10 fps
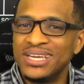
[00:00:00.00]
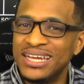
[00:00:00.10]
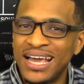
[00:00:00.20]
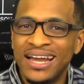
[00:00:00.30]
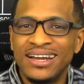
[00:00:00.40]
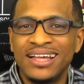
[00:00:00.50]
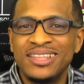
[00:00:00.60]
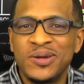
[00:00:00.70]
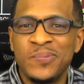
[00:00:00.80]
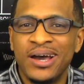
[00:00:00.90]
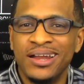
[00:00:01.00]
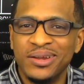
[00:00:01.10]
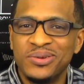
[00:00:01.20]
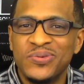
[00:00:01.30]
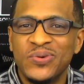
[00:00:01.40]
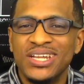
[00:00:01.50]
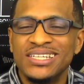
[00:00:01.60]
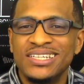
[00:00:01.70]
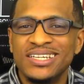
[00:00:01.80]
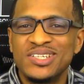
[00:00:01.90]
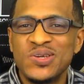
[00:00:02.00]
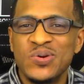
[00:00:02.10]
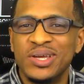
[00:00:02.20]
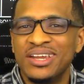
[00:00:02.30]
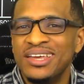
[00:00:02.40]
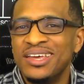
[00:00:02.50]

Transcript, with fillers: And how did I think about it? Well, let's get into it.